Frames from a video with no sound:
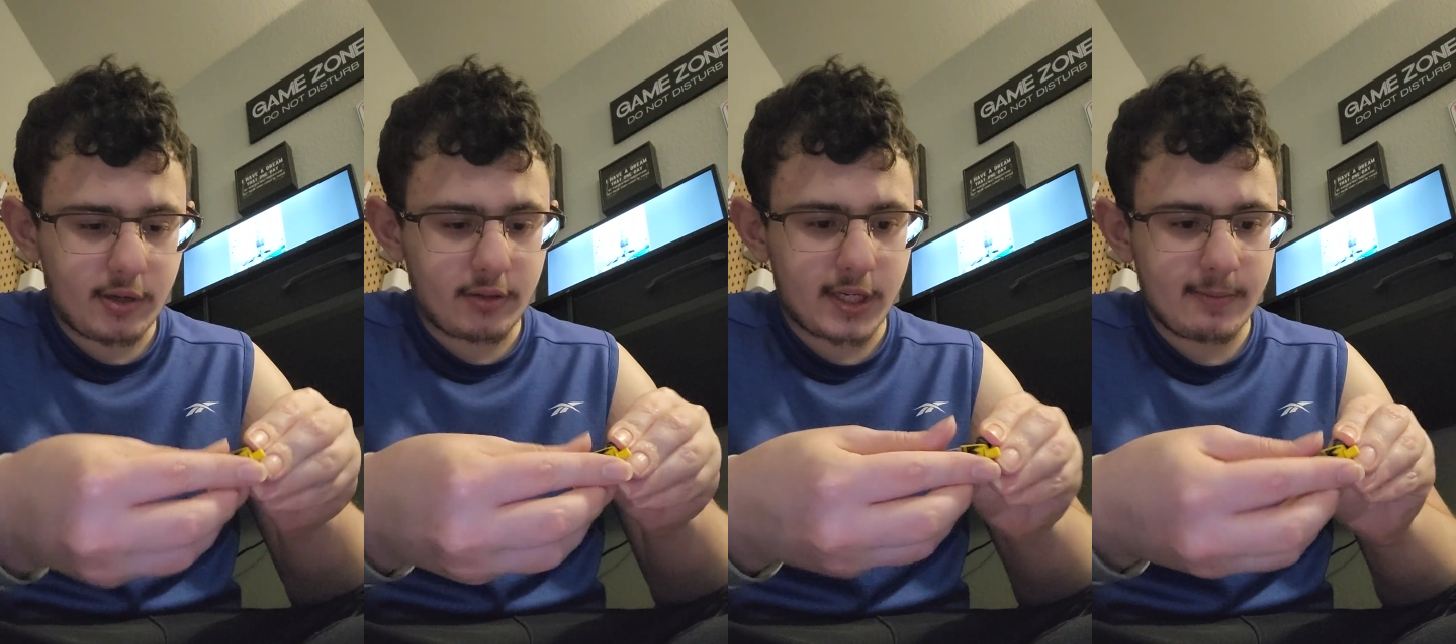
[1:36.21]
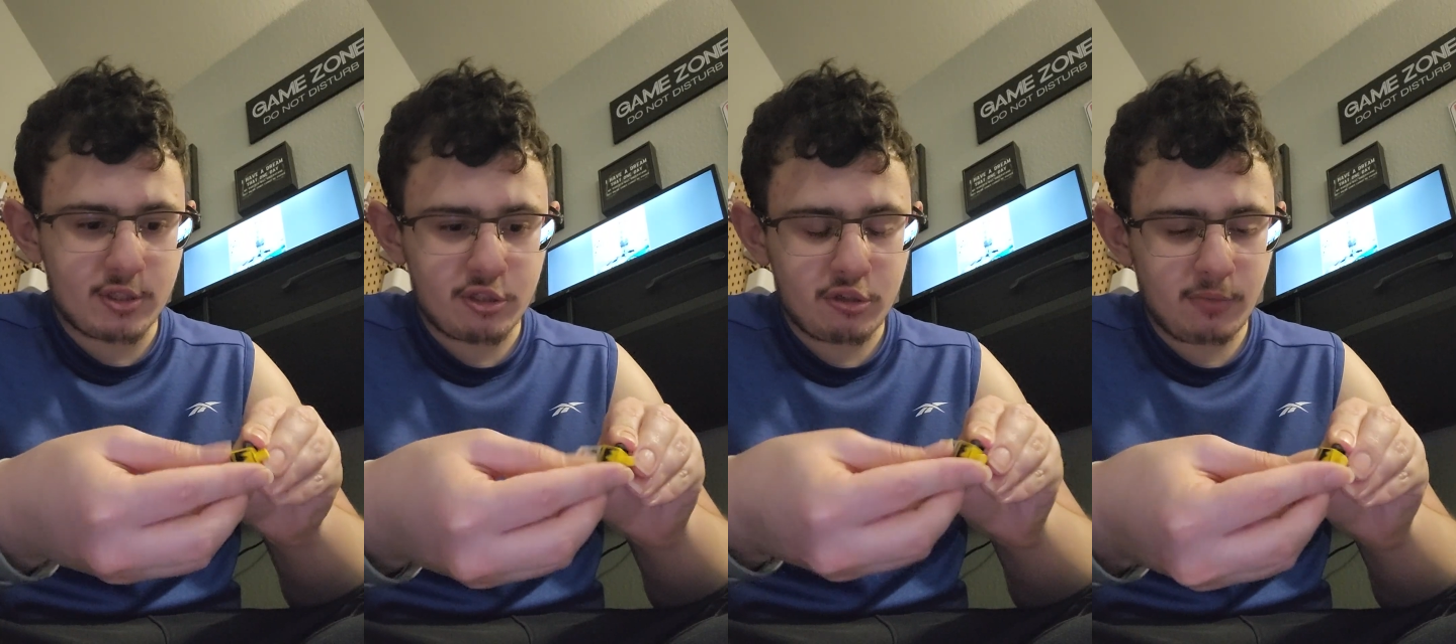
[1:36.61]
going to grab
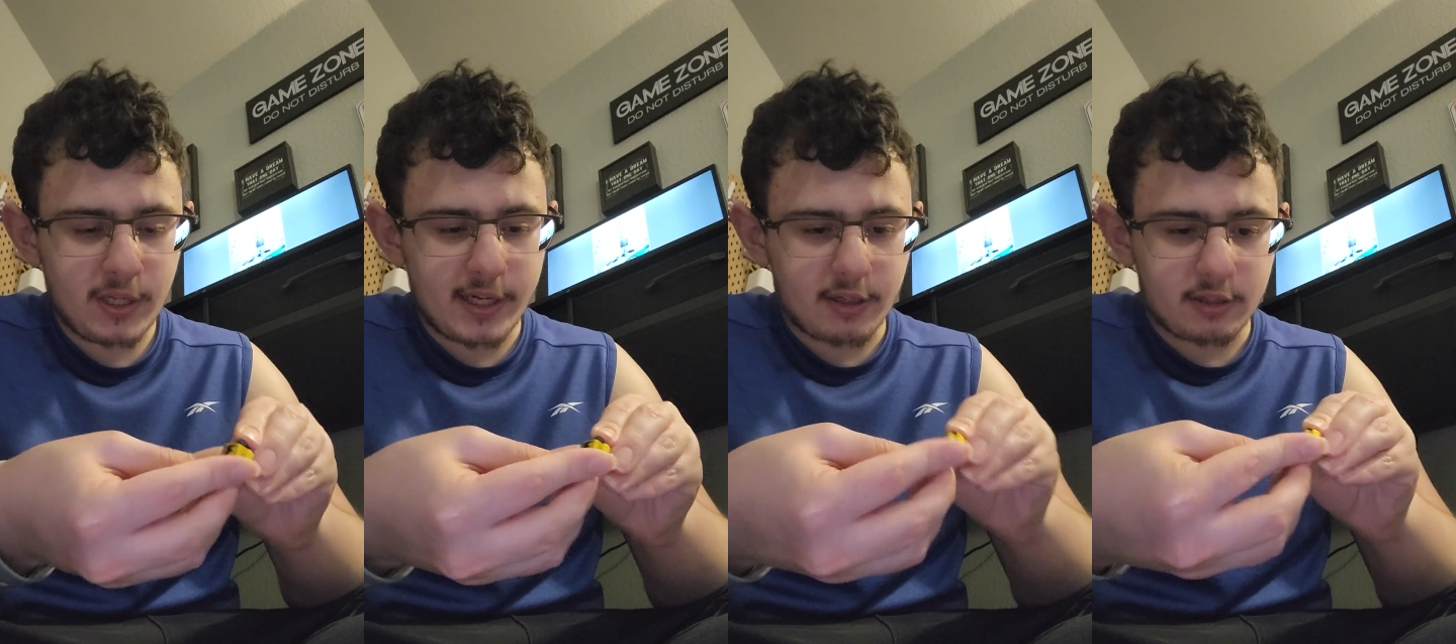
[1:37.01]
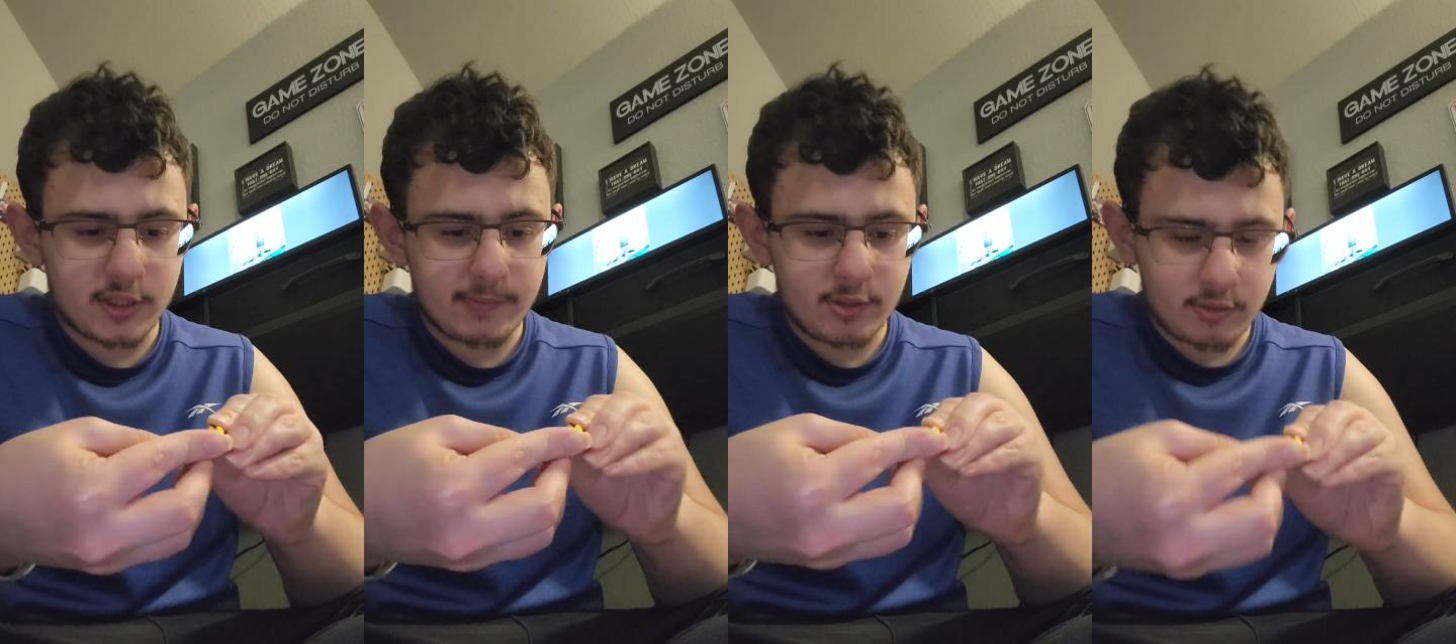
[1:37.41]
two black
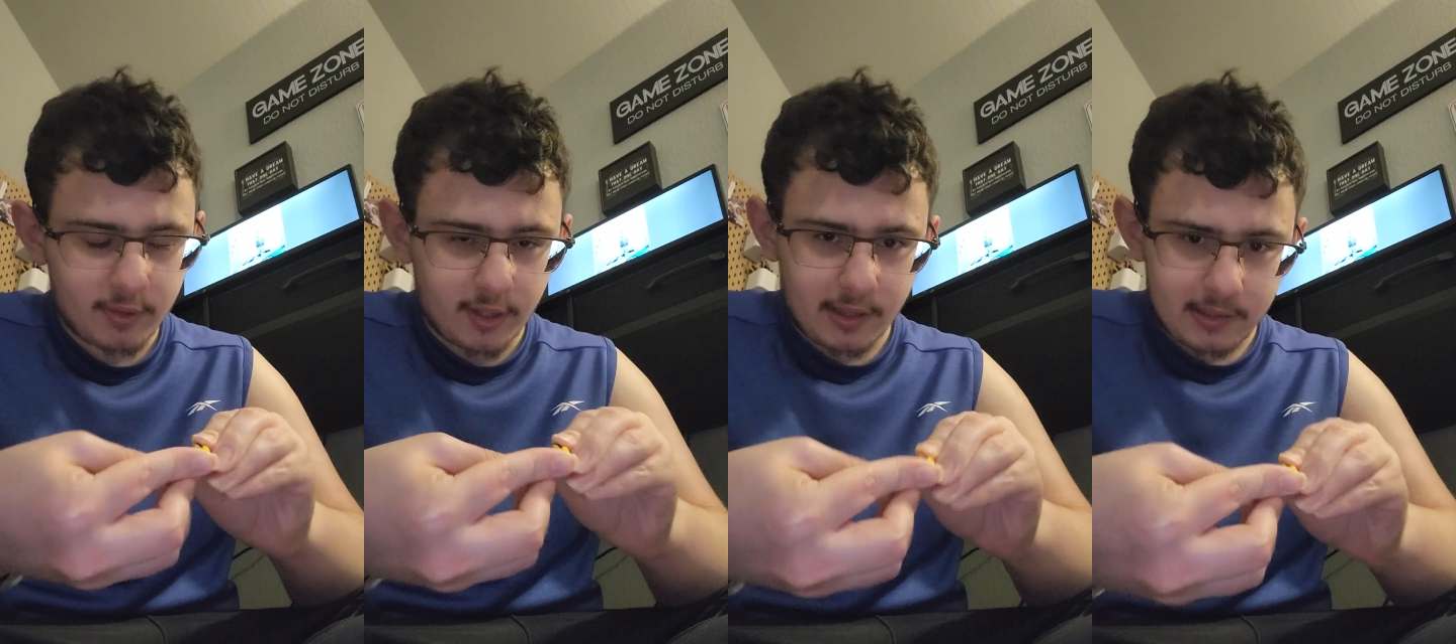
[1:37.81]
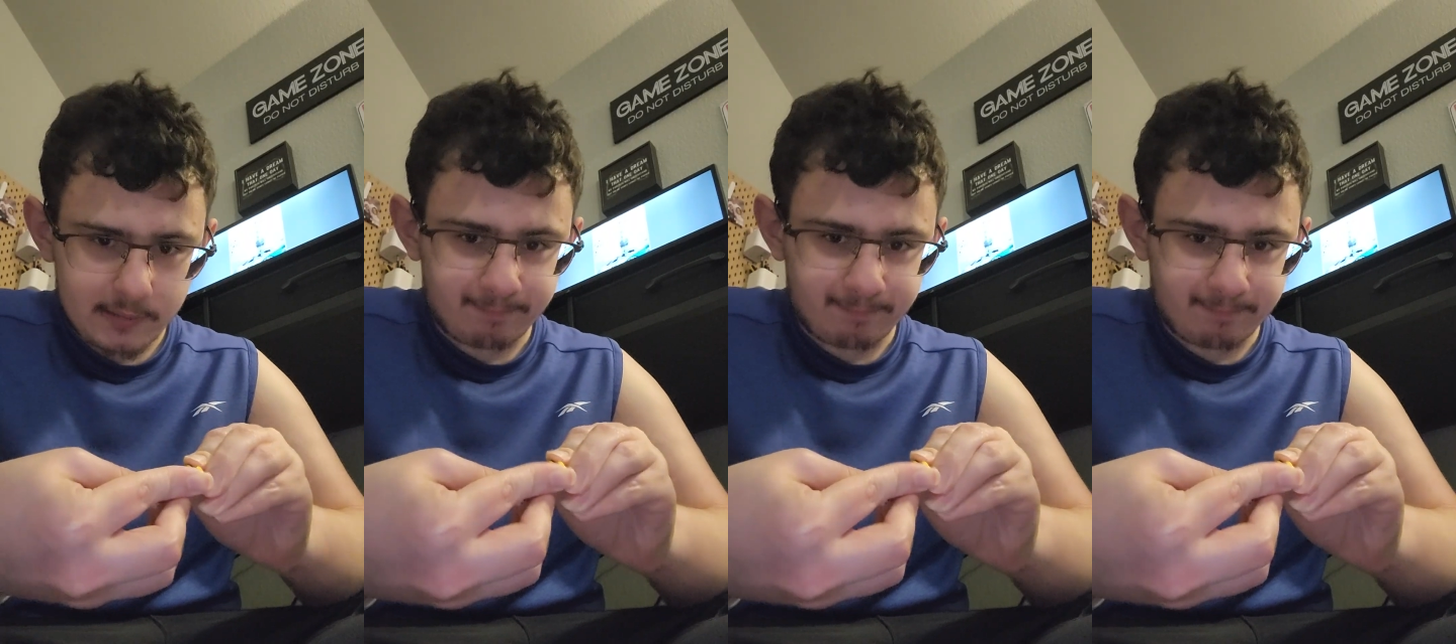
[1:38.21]
arms with